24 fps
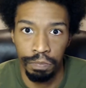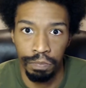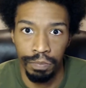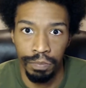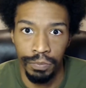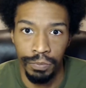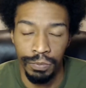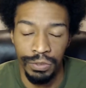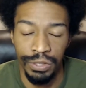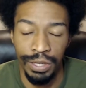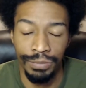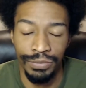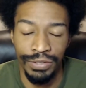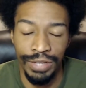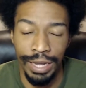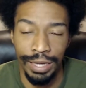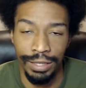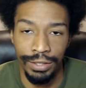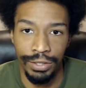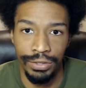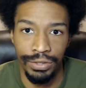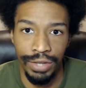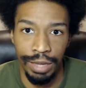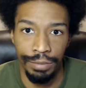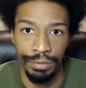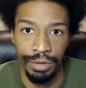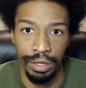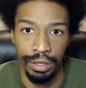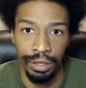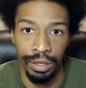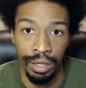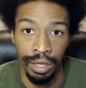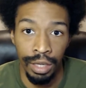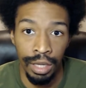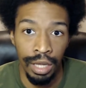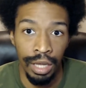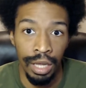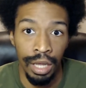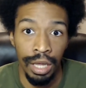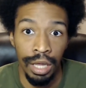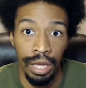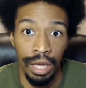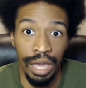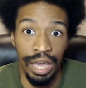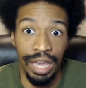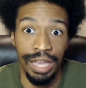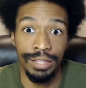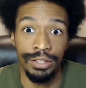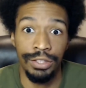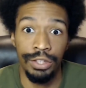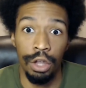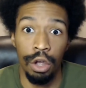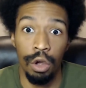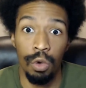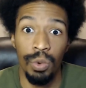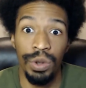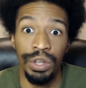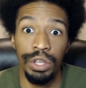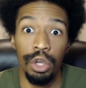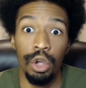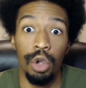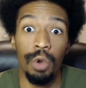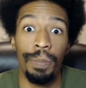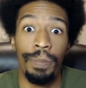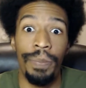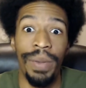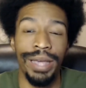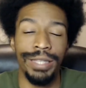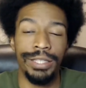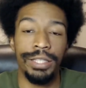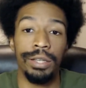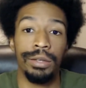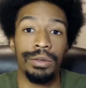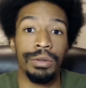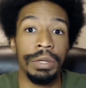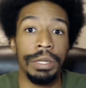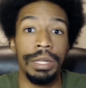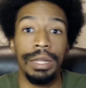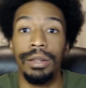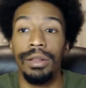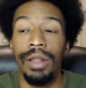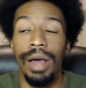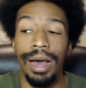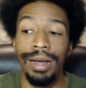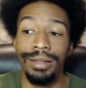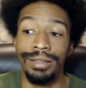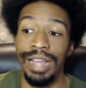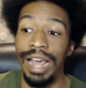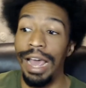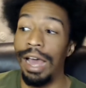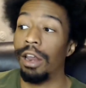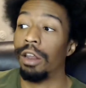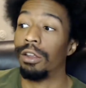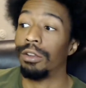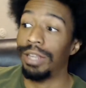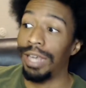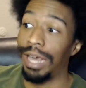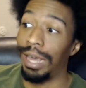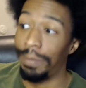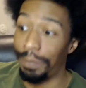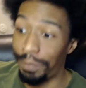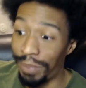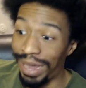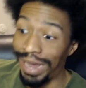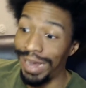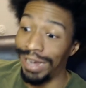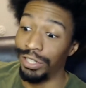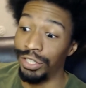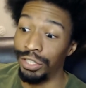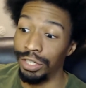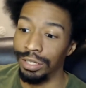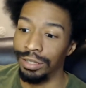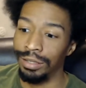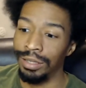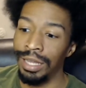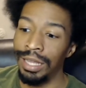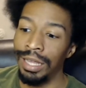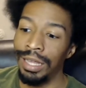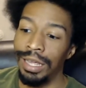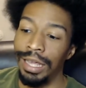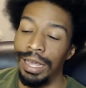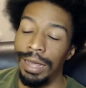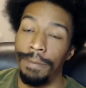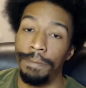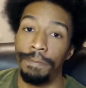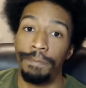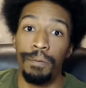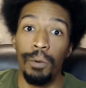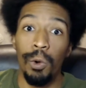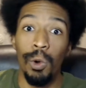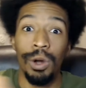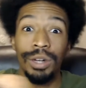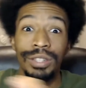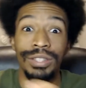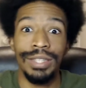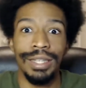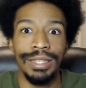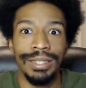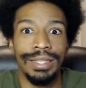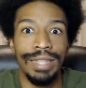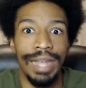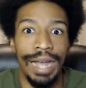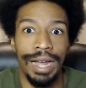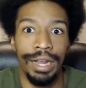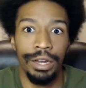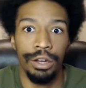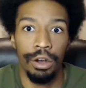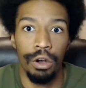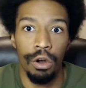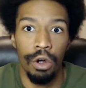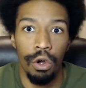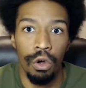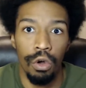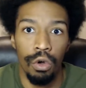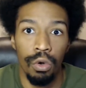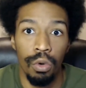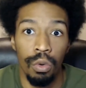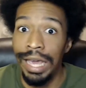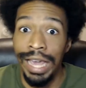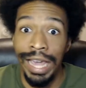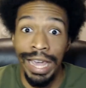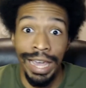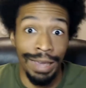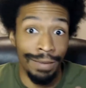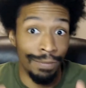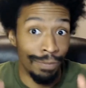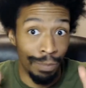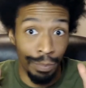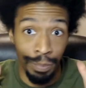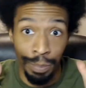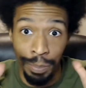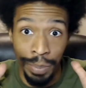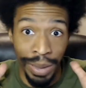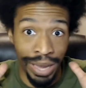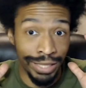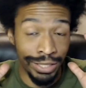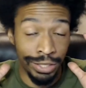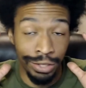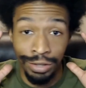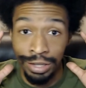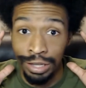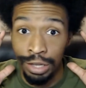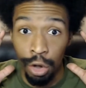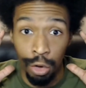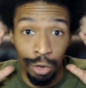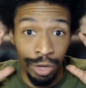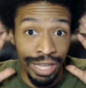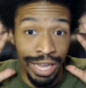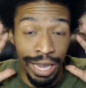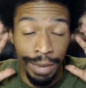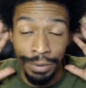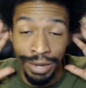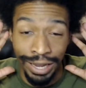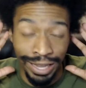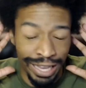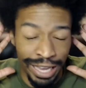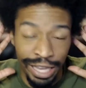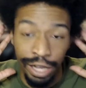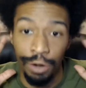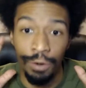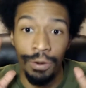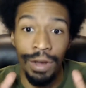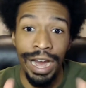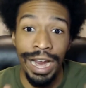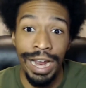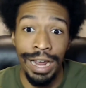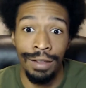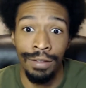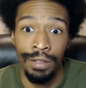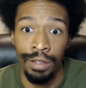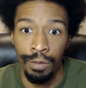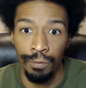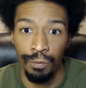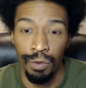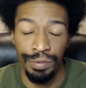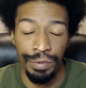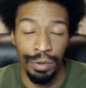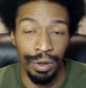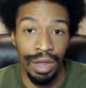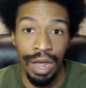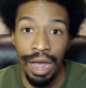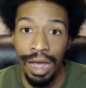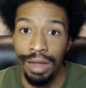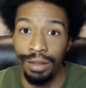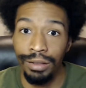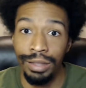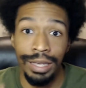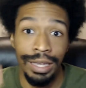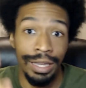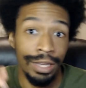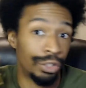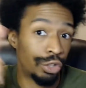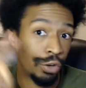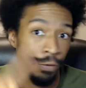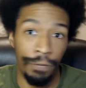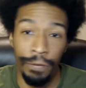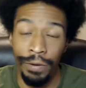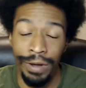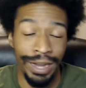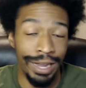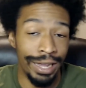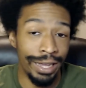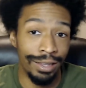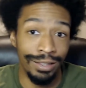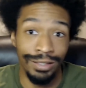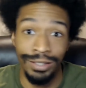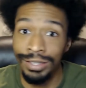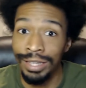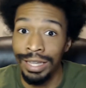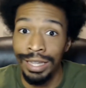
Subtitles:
some scientists like me. And so when you're basically locked out of that passion and forced inside your home and basically only able to interact with your colleagues, your friends,